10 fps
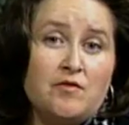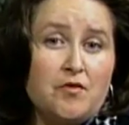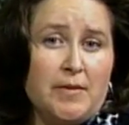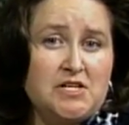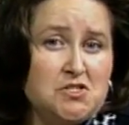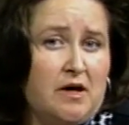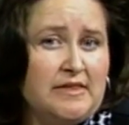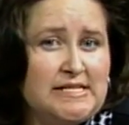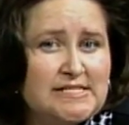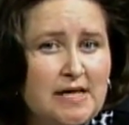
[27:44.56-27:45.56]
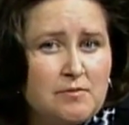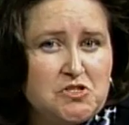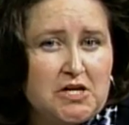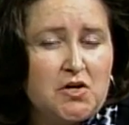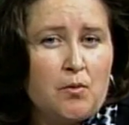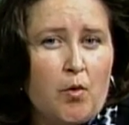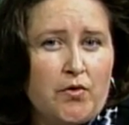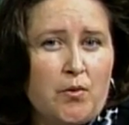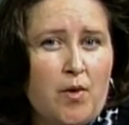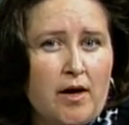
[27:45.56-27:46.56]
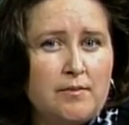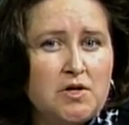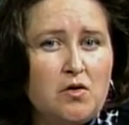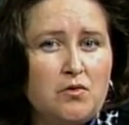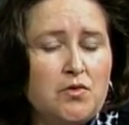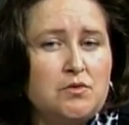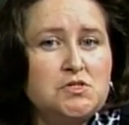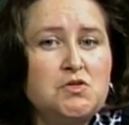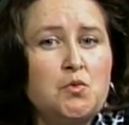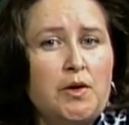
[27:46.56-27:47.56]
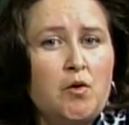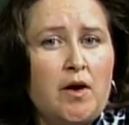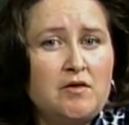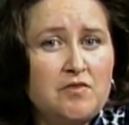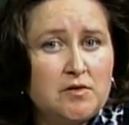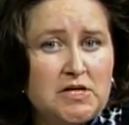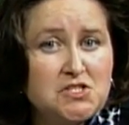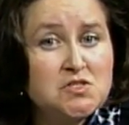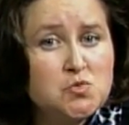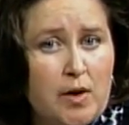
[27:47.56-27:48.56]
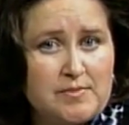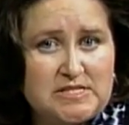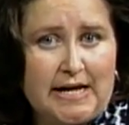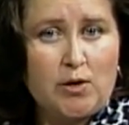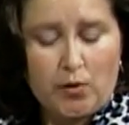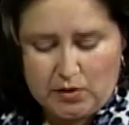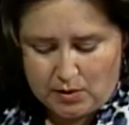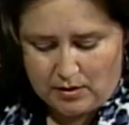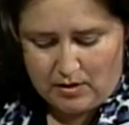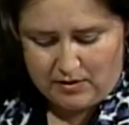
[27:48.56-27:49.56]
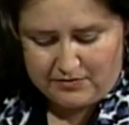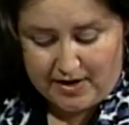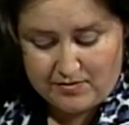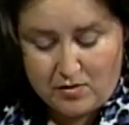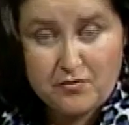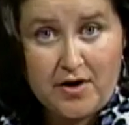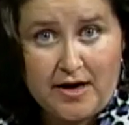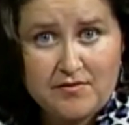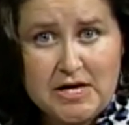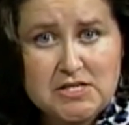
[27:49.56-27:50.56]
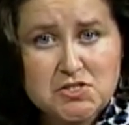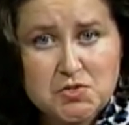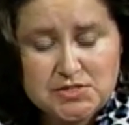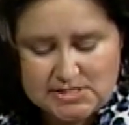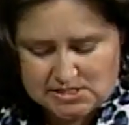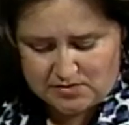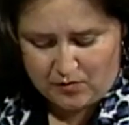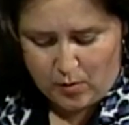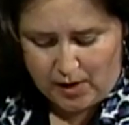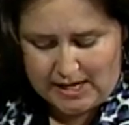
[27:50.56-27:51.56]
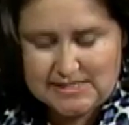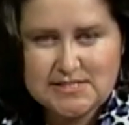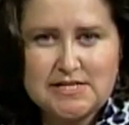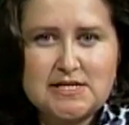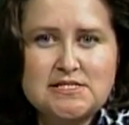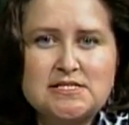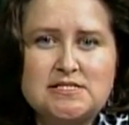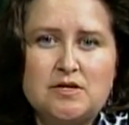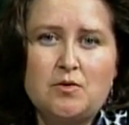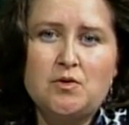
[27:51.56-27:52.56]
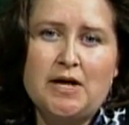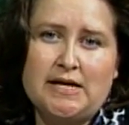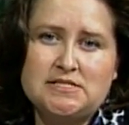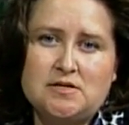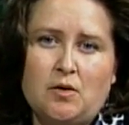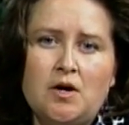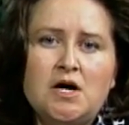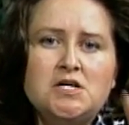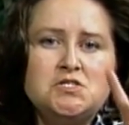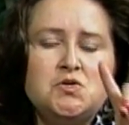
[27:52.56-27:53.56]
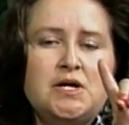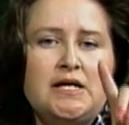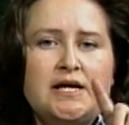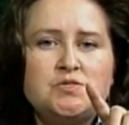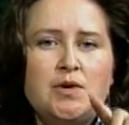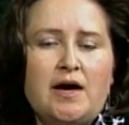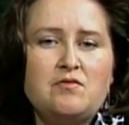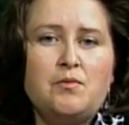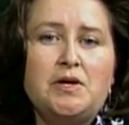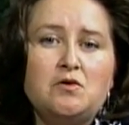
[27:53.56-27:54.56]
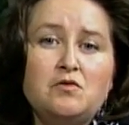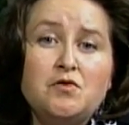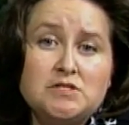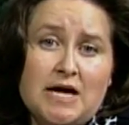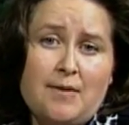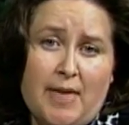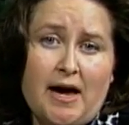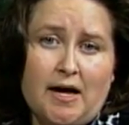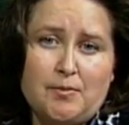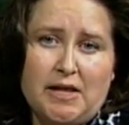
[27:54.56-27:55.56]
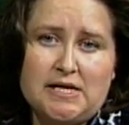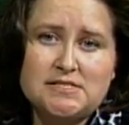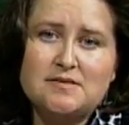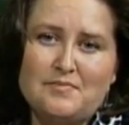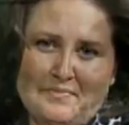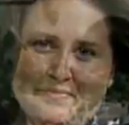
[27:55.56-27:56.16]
information on this subject, you're more than welcome to go to the Rio Grande Foundation's website, or you can call 505-264-6090. Tune in next week. Have a beautiful day, and may God bless.